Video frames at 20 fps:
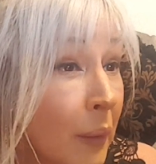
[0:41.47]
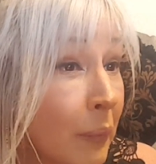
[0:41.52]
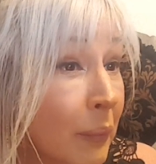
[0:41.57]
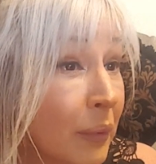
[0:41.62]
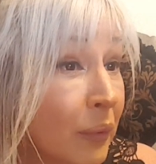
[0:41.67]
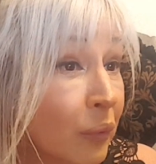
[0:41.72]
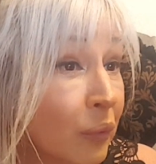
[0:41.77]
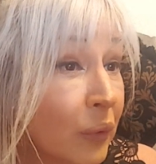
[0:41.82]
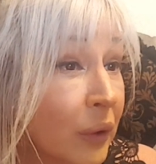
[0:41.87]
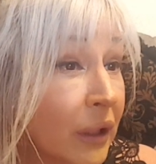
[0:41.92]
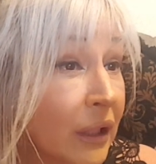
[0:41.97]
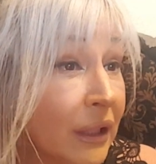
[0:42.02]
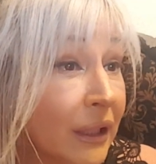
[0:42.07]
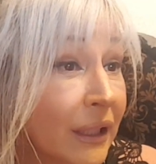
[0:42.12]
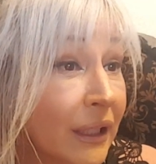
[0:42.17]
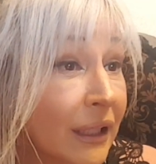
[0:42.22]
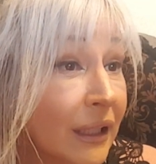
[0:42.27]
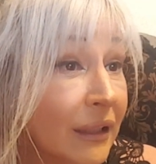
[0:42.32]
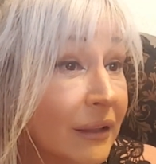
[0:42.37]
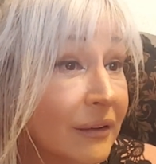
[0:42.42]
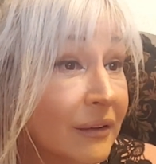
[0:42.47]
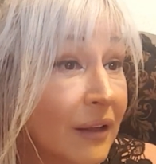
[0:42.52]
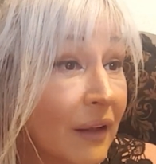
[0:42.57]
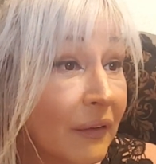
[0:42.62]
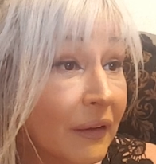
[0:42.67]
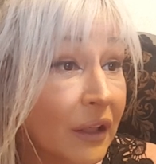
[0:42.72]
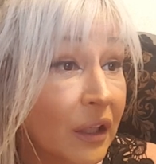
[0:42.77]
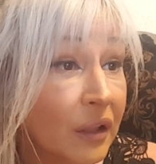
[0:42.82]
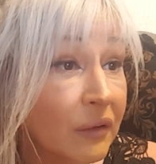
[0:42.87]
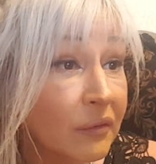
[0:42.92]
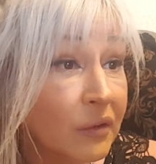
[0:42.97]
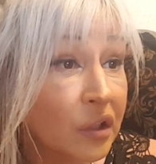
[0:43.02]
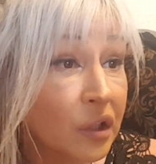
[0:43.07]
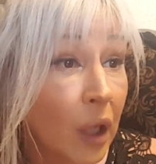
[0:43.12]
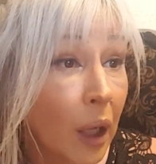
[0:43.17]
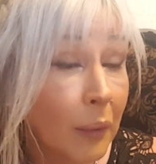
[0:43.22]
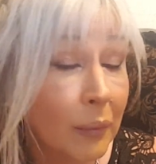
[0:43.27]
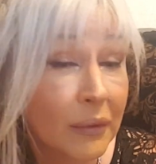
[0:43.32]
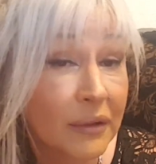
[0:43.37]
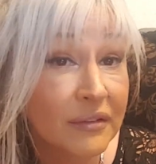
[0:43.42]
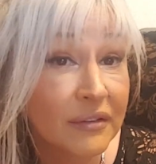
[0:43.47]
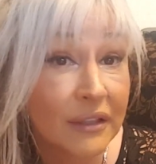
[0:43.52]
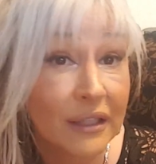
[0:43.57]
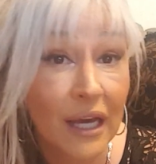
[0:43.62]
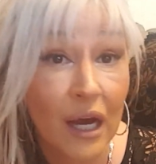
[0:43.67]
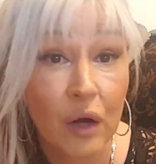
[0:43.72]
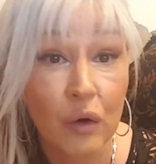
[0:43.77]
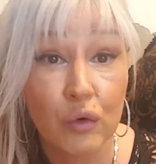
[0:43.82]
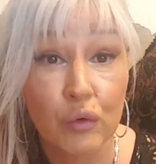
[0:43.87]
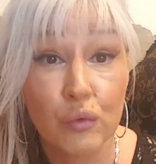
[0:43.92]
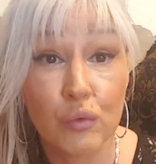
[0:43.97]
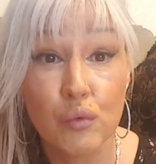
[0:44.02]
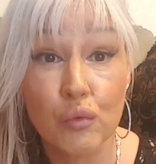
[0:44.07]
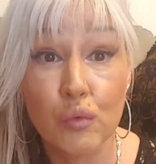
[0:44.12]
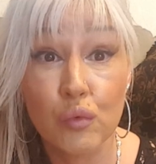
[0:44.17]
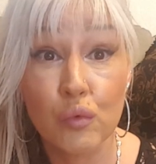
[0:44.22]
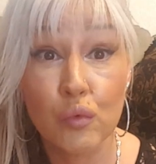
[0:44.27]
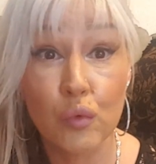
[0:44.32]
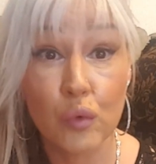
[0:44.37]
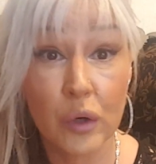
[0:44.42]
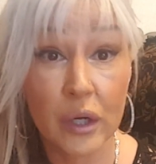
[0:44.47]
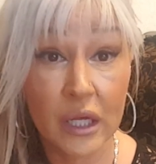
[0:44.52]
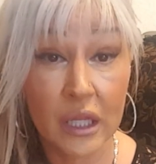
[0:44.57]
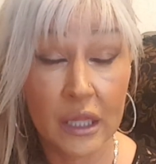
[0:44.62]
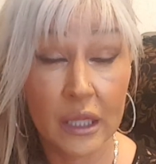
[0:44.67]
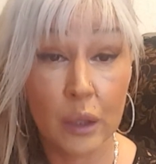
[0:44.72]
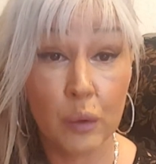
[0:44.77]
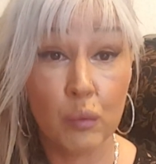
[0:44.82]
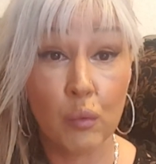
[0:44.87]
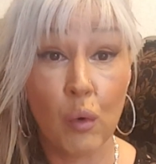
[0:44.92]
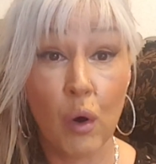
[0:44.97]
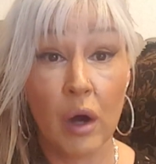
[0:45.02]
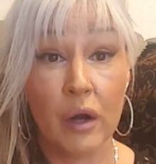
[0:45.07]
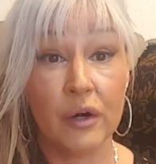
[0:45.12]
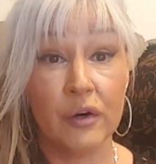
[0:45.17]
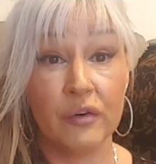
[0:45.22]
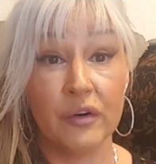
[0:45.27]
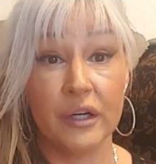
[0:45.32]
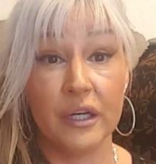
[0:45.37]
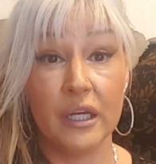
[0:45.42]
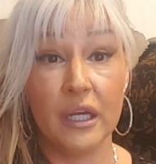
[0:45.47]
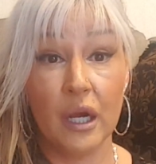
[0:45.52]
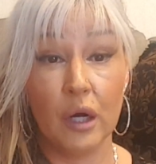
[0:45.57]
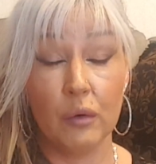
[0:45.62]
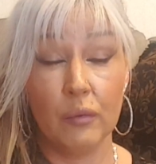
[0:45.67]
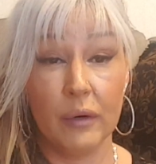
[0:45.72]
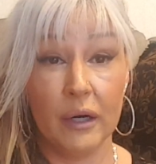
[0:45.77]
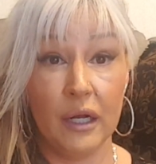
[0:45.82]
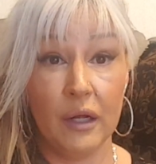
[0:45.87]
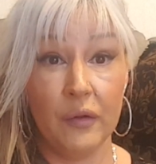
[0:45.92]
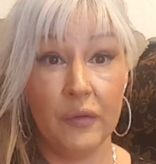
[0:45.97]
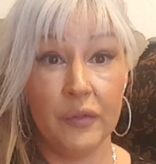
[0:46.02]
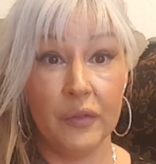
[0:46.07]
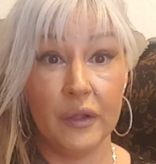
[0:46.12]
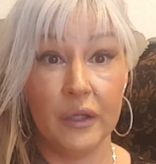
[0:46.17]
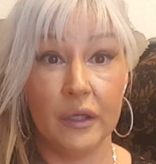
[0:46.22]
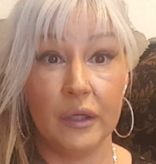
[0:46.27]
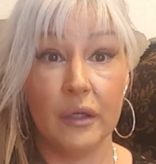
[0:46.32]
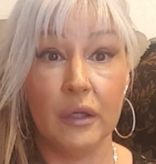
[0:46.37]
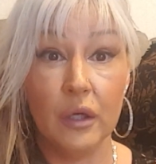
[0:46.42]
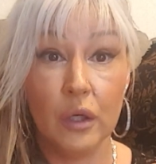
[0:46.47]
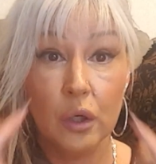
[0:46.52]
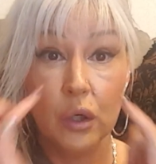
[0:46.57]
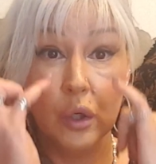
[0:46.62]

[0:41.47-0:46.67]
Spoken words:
But really, it's not that good of a job because it got really watery around the